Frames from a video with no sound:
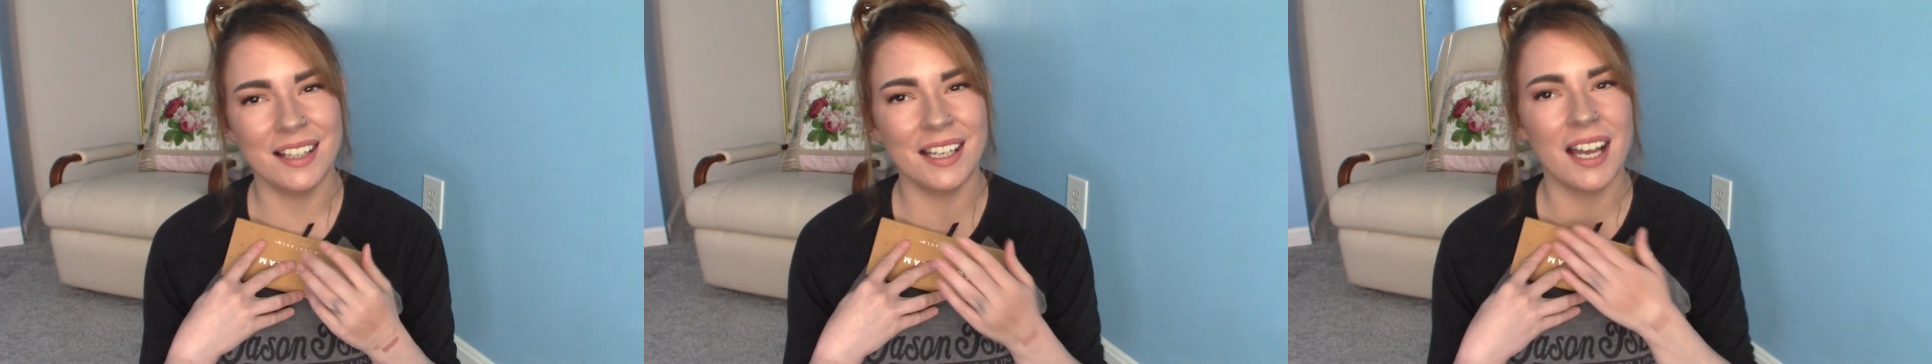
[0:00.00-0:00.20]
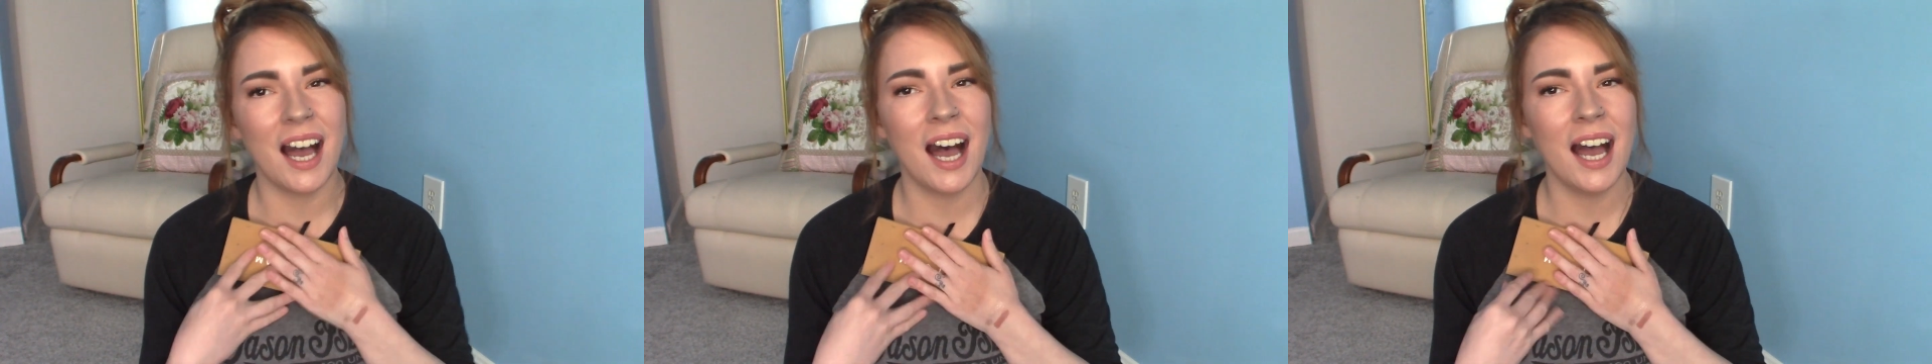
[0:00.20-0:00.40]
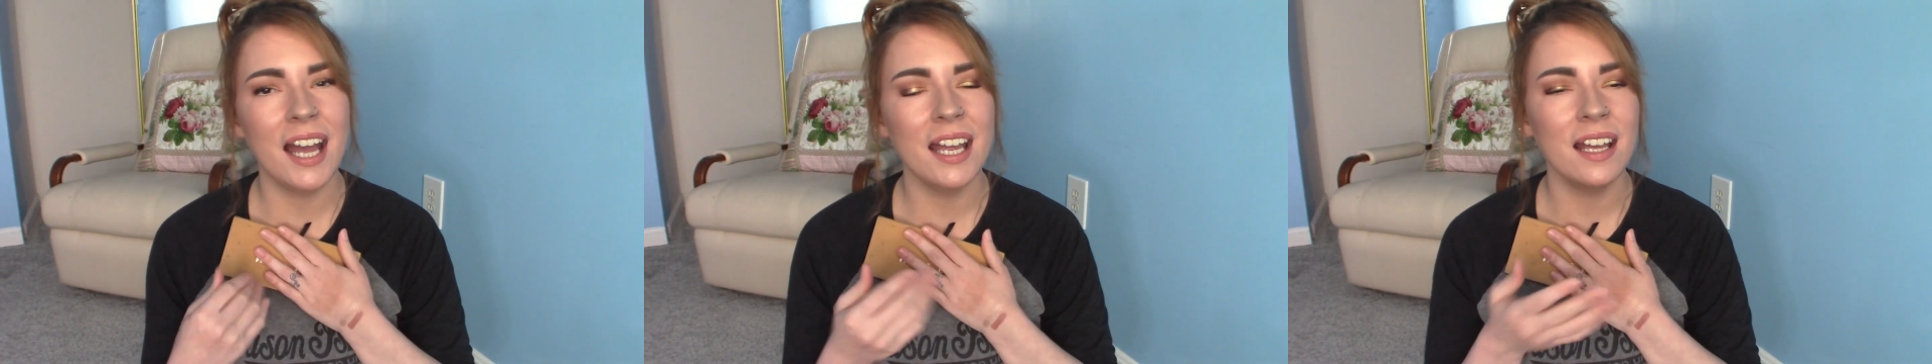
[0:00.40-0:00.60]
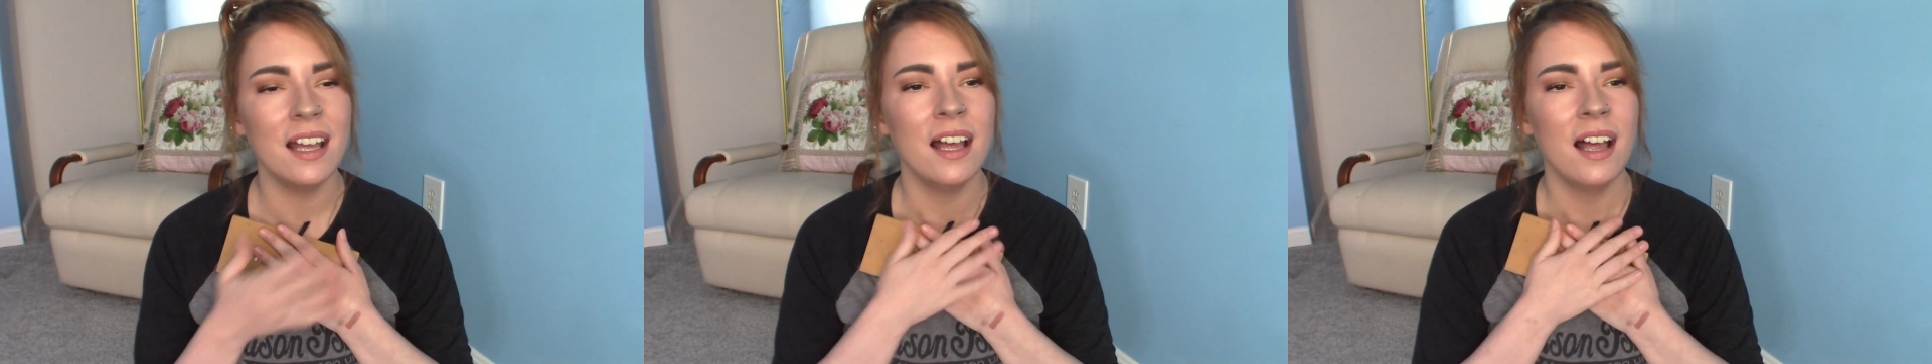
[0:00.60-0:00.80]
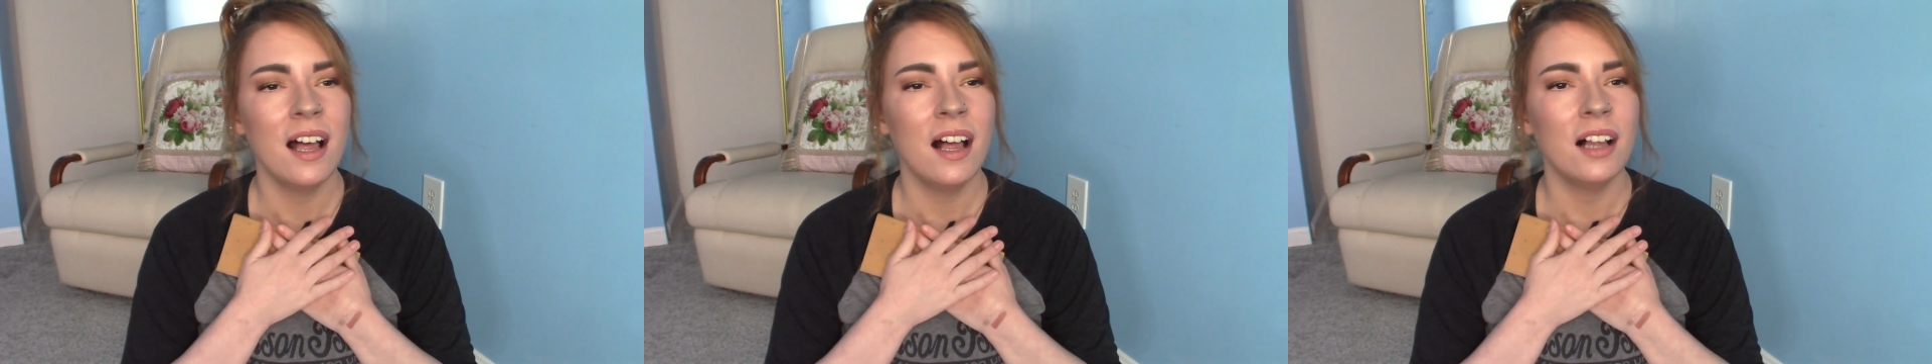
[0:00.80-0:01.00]
Like, I
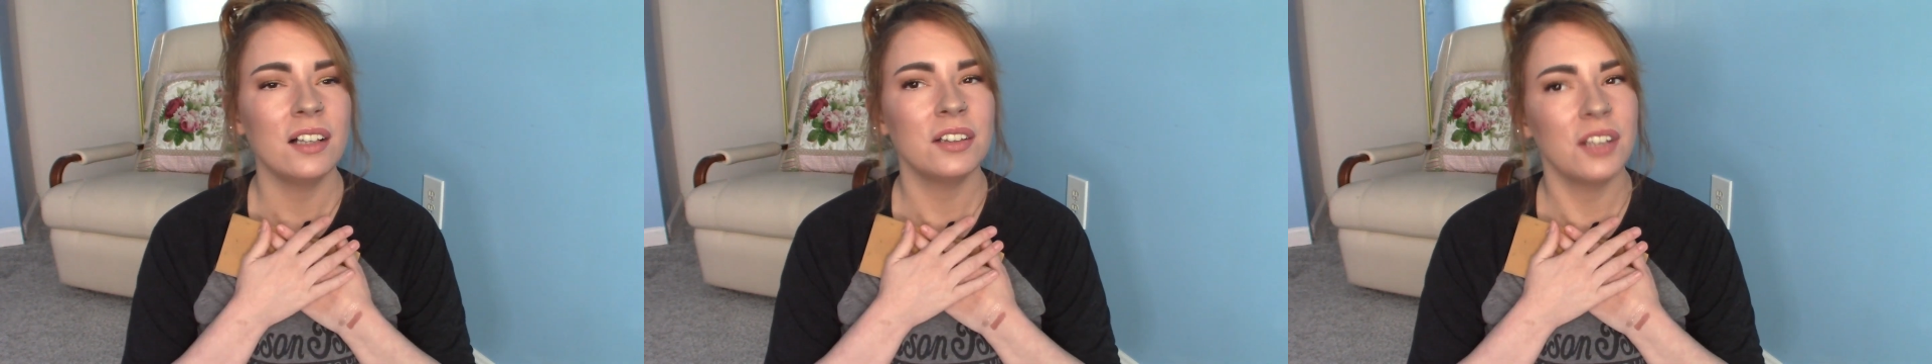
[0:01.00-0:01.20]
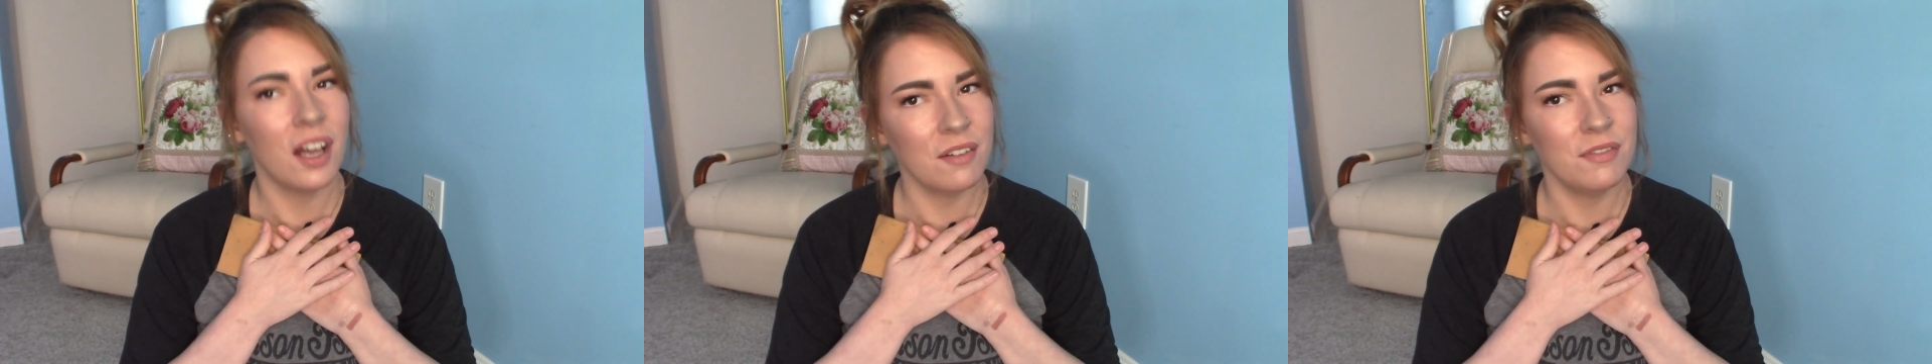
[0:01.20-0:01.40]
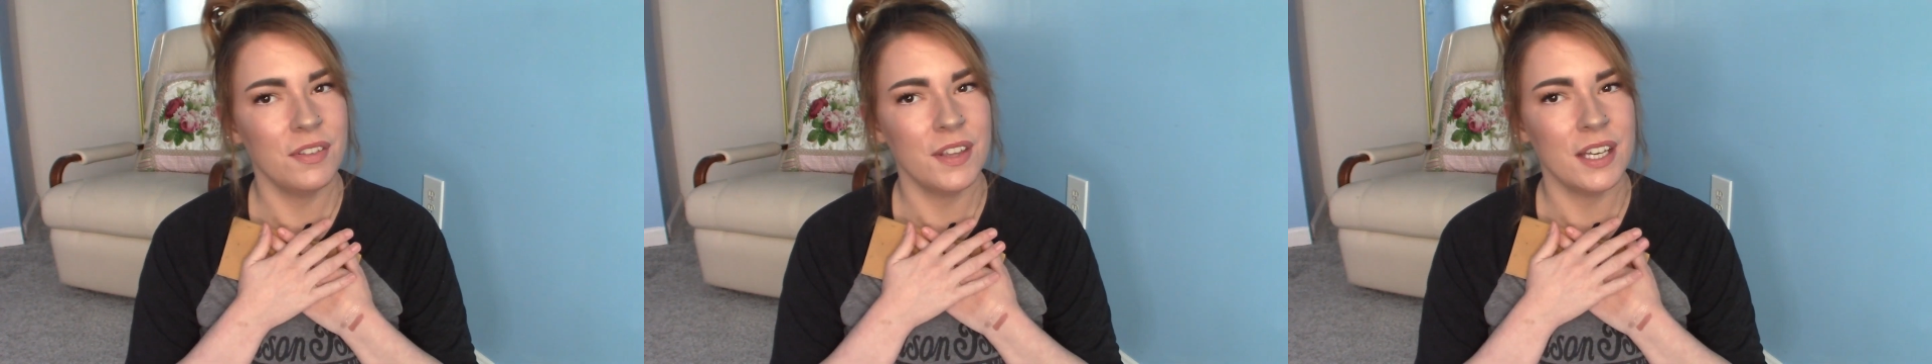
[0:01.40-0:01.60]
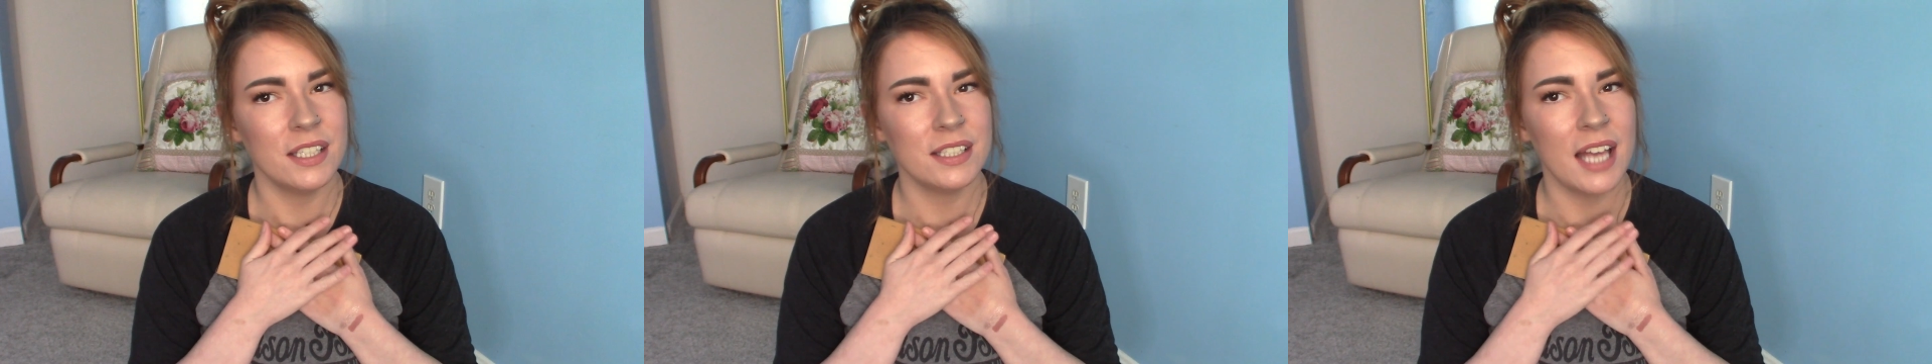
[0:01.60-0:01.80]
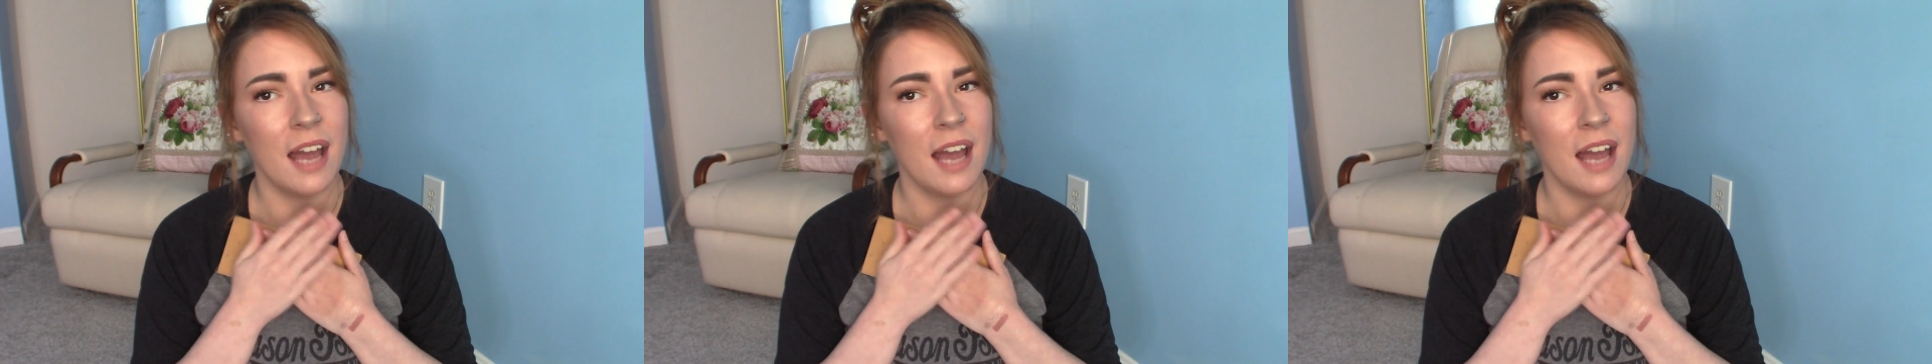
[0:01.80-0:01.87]
love this.